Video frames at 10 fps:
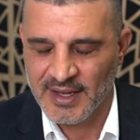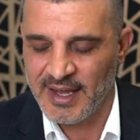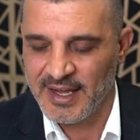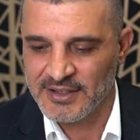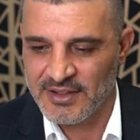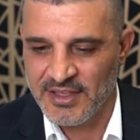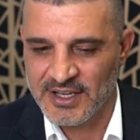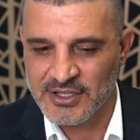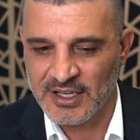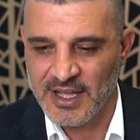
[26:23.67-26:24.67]
and
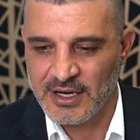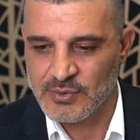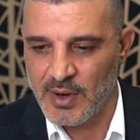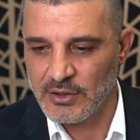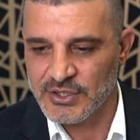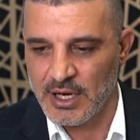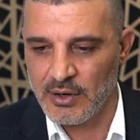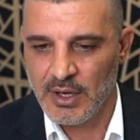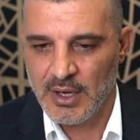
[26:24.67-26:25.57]
things like that as well. So